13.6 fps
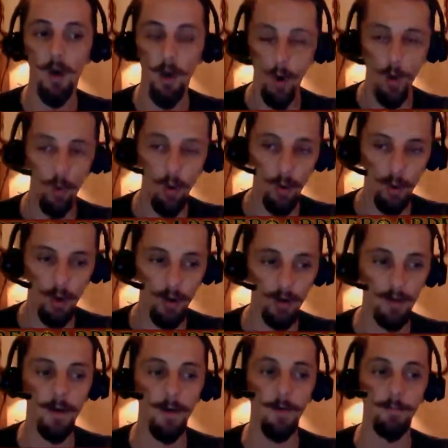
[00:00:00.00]
or
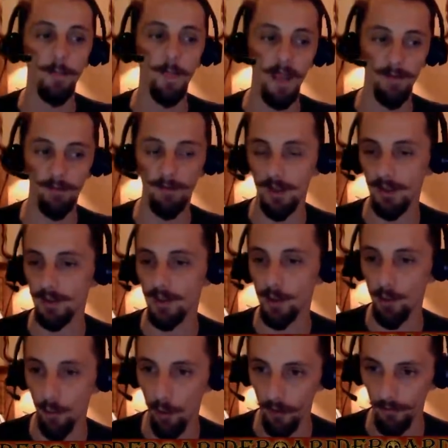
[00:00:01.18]
everything's a
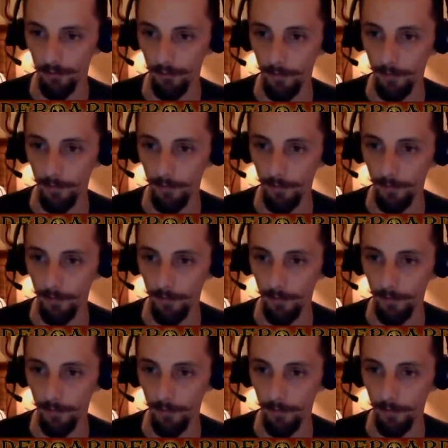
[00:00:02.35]
dwarf.